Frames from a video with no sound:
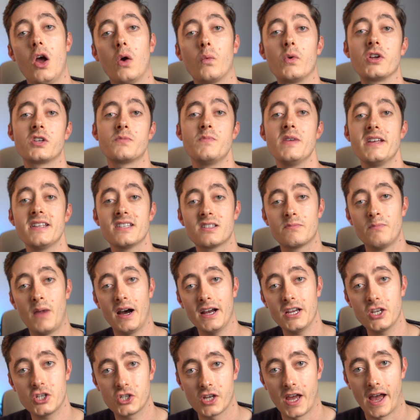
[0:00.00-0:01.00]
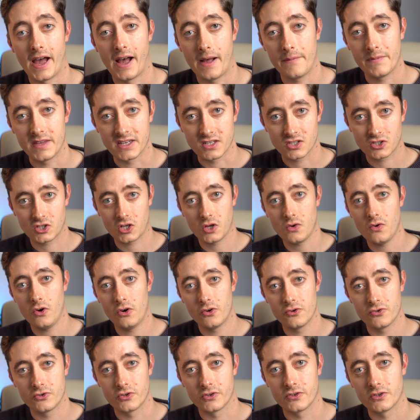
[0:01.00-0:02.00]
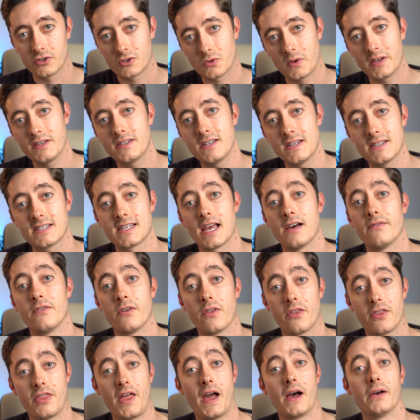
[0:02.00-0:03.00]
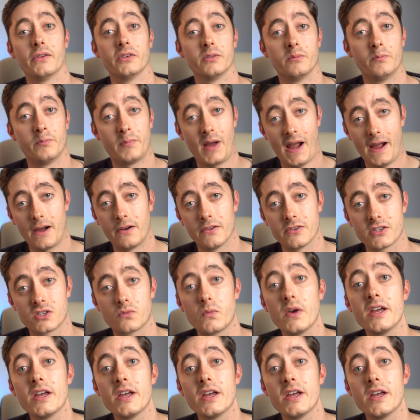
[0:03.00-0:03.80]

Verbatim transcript: which means my share is £227,000,